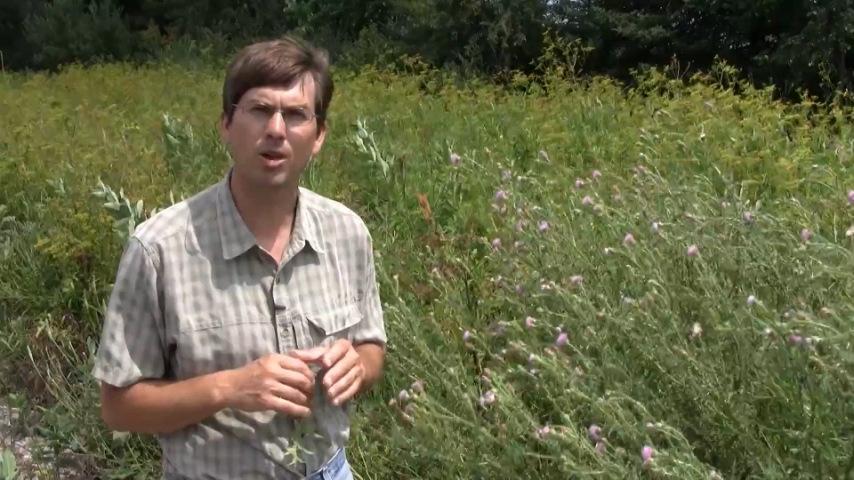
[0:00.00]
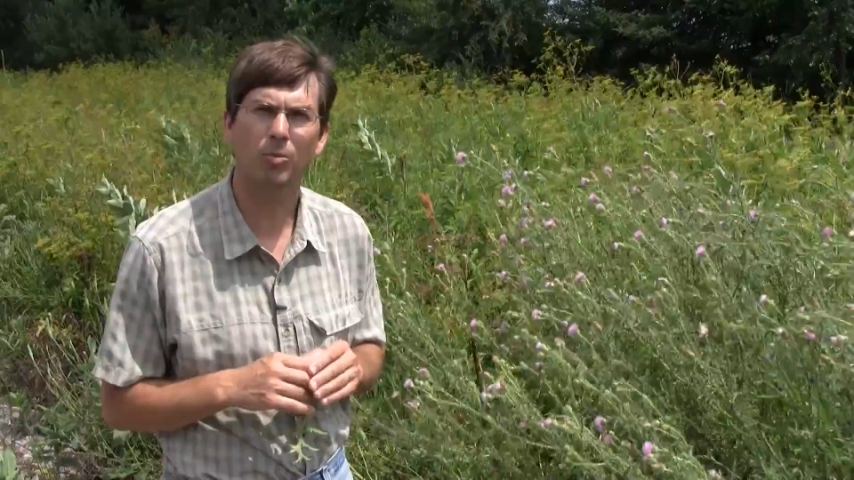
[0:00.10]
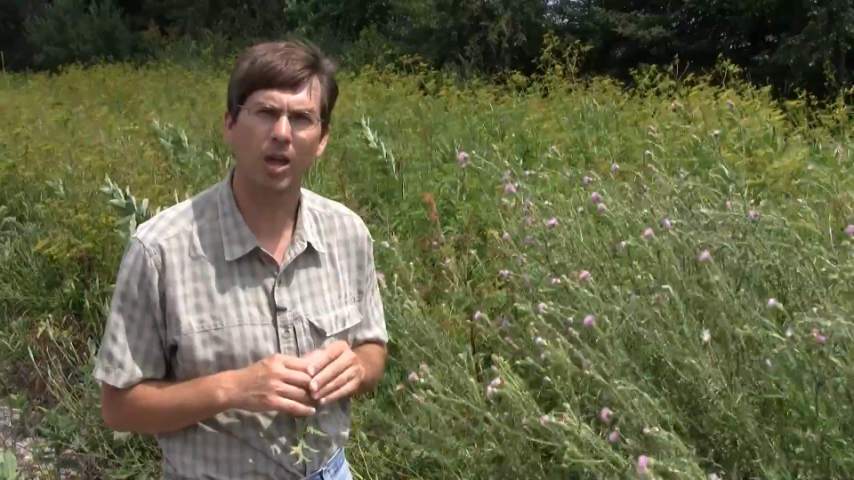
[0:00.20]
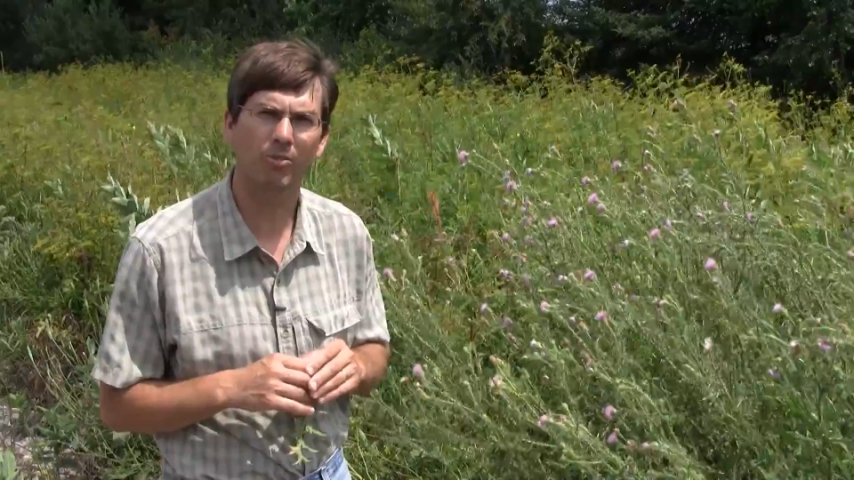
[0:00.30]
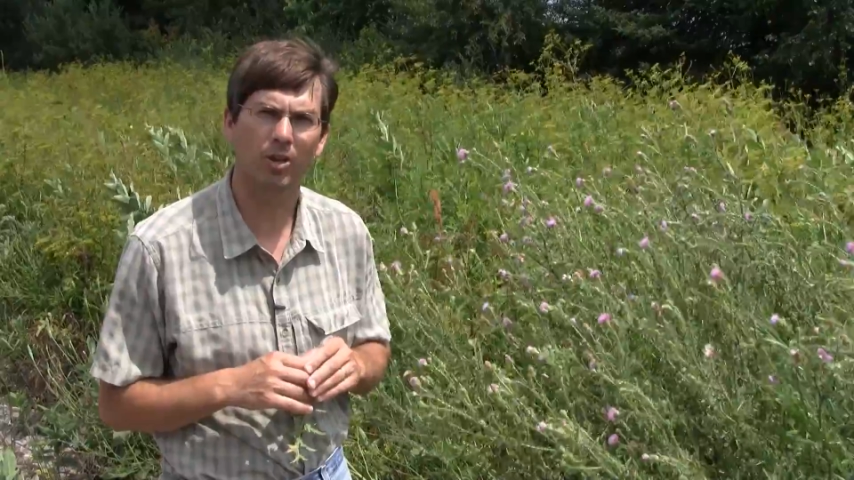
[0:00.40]

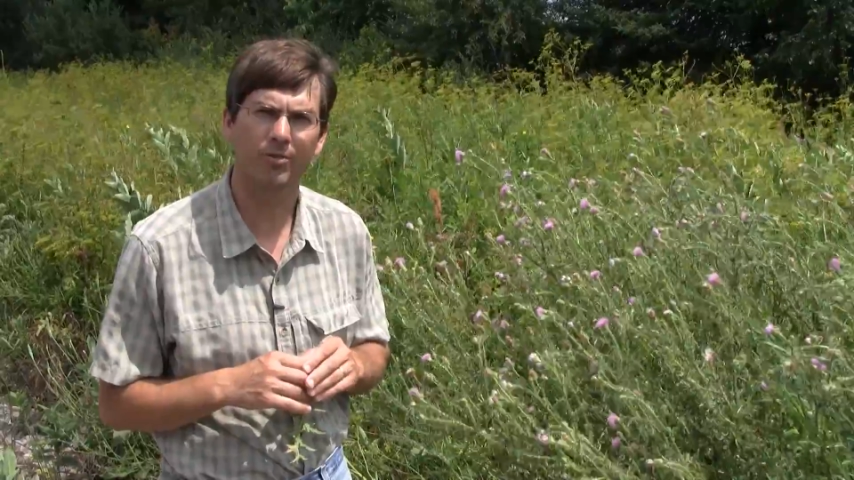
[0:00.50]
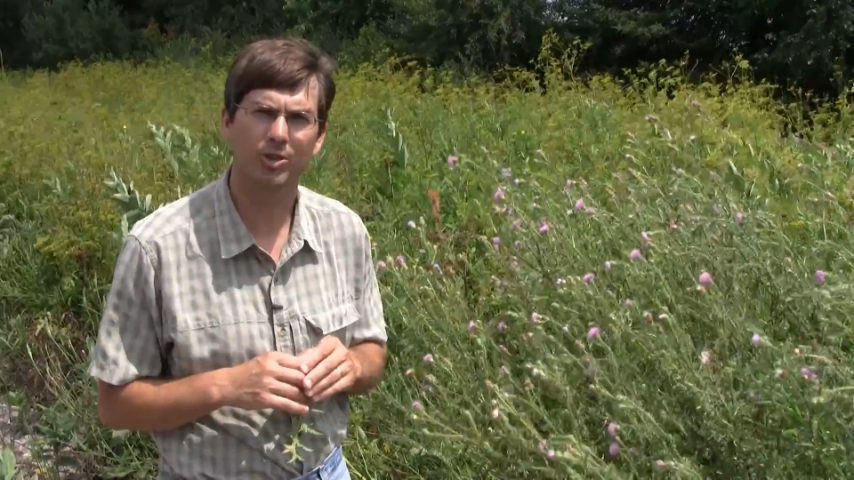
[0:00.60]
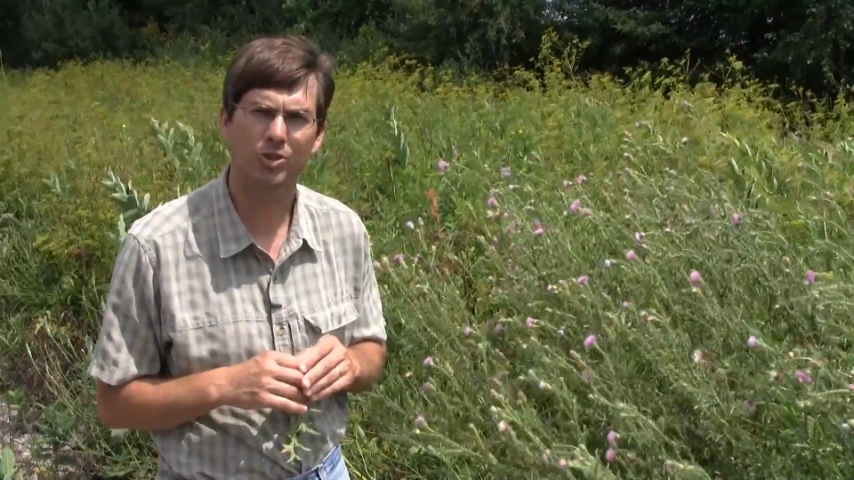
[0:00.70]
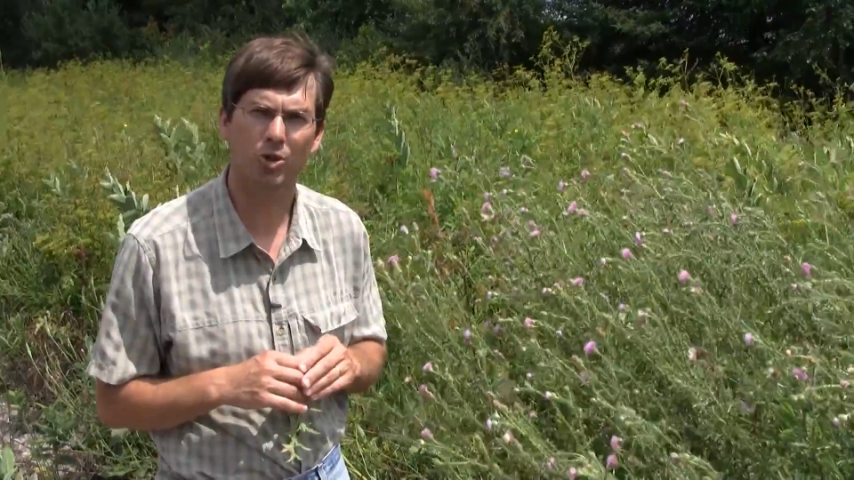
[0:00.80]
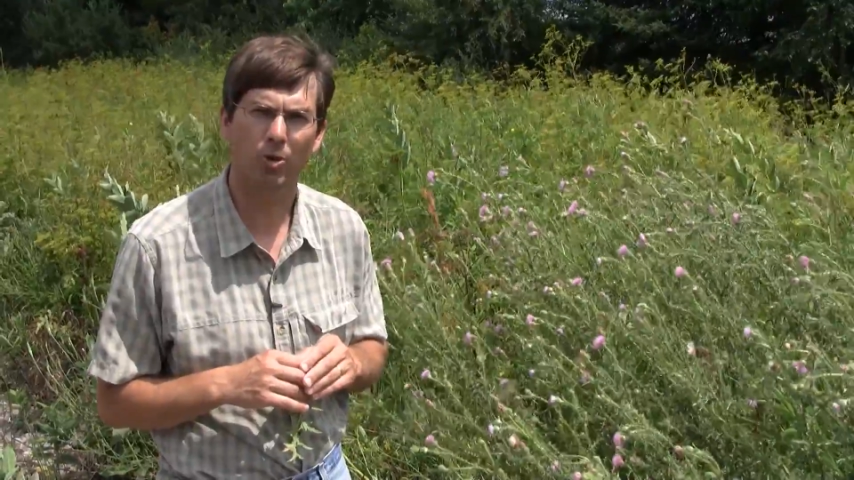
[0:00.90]
some level of
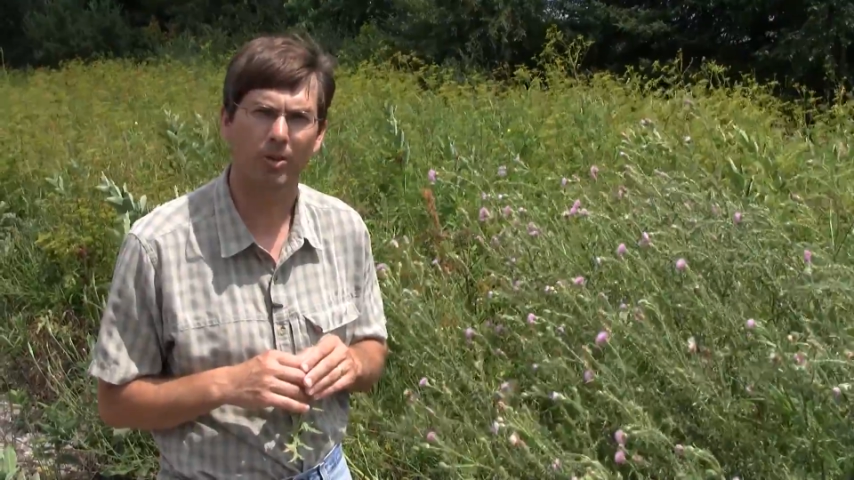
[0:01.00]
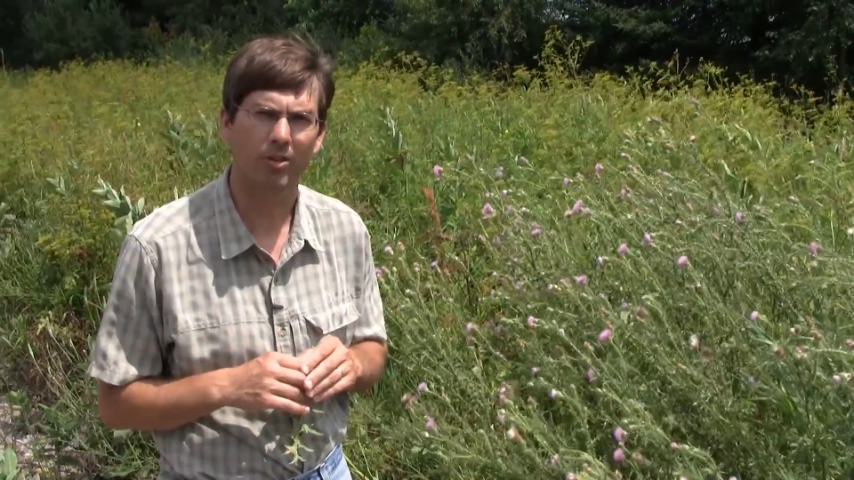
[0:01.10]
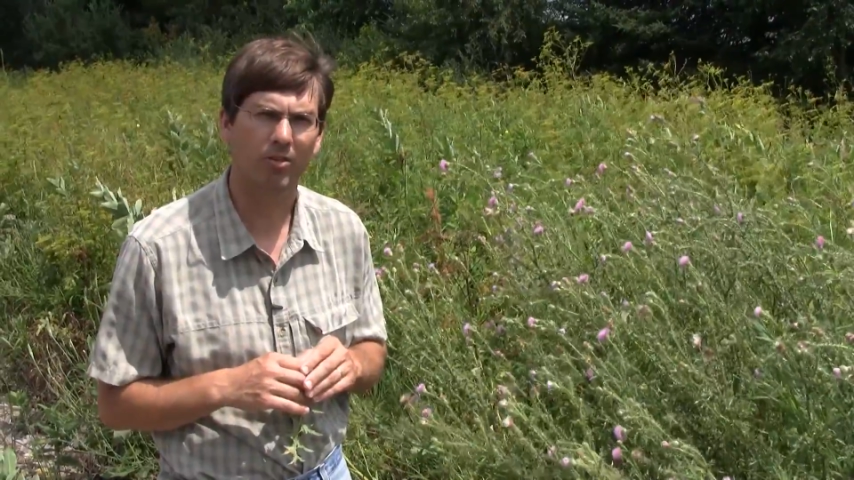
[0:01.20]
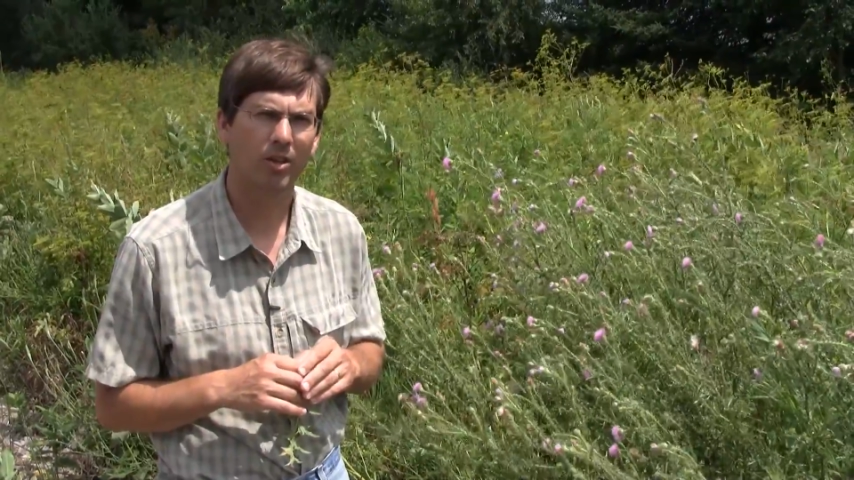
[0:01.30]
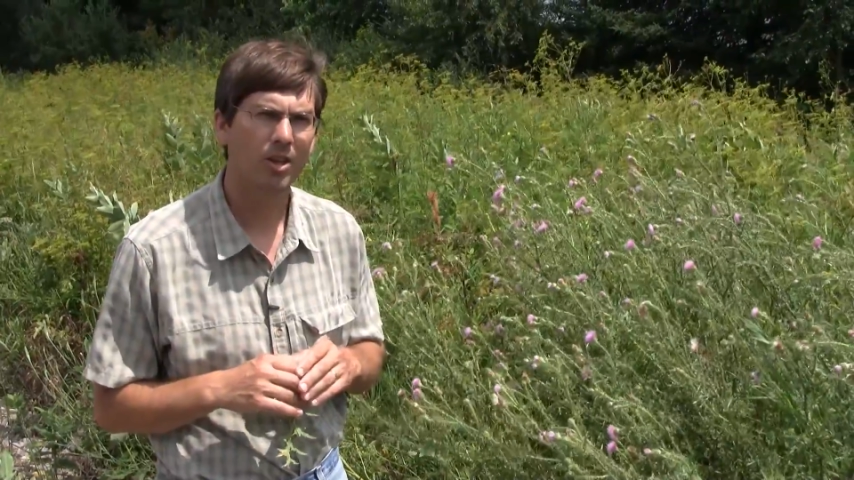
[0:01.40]

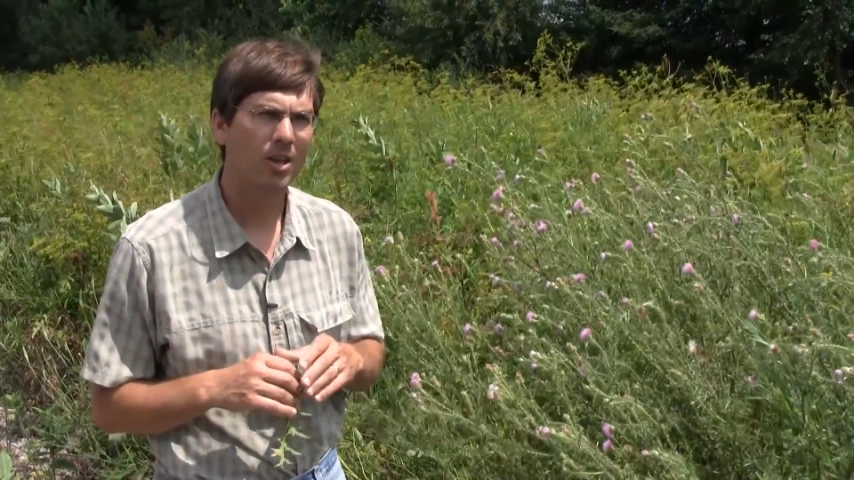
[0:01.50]
disturbance.